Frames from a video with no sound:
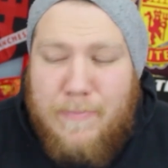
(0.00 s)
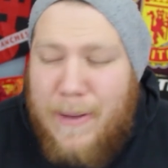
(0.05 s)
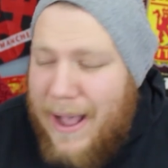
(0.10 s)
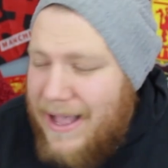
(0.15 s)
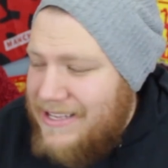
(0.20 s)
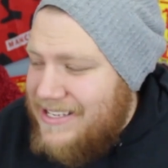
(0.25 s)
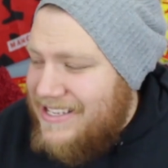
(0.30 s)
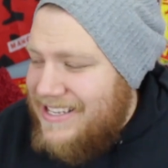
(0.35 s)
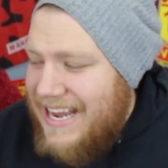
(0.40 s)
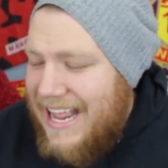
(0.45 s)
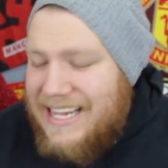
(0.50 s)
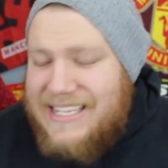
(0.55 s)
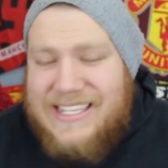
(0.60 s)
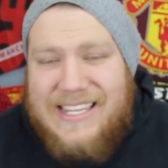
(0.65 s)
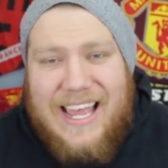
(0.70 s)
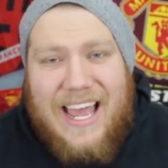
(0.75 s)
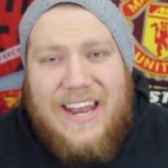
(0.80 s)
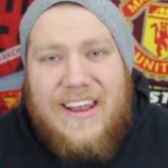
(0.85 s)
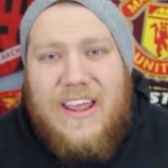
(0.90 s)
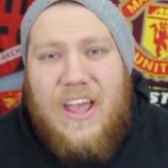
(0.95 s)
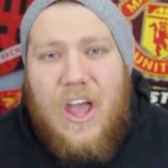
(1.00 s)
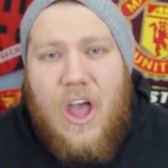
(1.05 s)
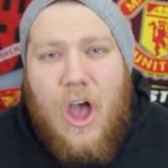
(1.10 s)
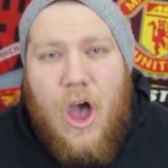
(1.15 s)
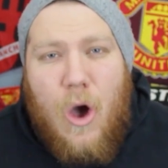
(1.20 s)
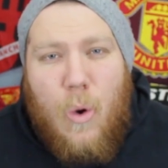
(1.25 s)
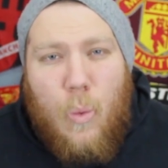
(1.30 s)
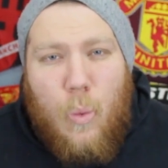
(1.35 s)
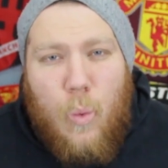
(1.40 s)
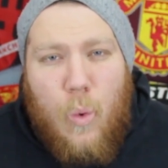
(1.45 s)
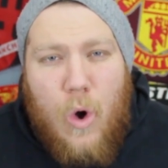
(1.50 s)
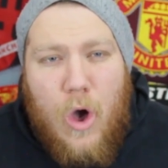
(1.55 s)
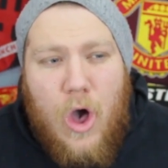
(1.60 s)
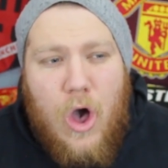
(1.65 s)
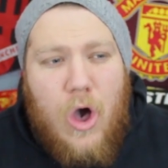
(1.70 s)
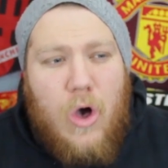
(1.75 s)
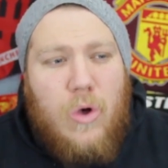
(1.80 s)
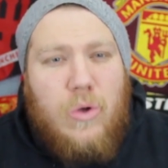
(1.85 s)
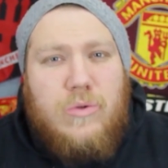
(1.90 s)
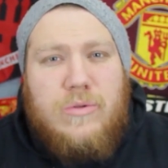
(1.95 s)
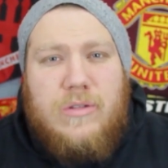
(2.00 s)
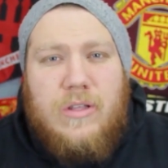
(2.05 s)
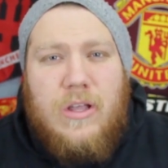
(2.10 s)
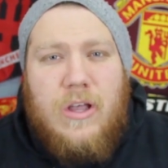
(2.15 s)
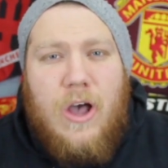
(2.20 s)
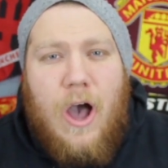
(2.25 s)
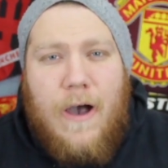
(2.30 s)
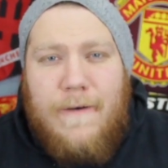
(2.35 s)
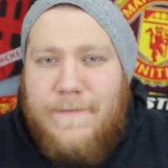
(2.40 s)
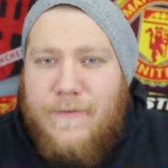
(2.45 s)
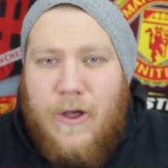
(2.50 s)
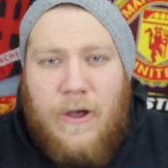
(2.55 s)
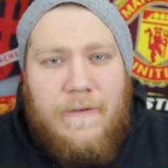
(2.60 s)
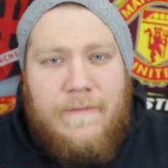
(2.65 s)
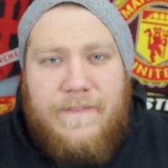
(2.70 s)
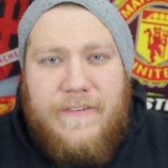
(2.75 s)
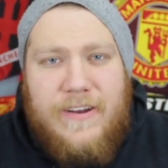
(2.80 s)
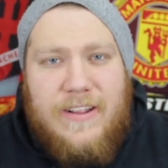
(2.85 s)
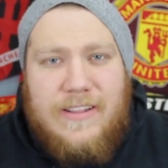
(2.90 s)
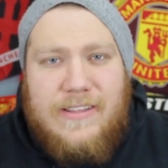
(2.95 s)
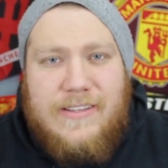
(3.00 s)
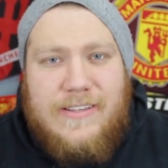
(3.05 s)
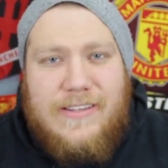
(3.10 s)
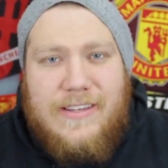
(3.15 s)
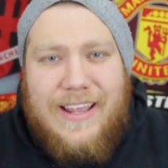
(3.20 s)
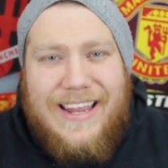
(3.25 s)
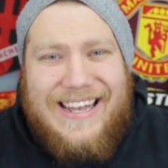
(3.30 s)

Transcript: But Zlatan, world of confidence.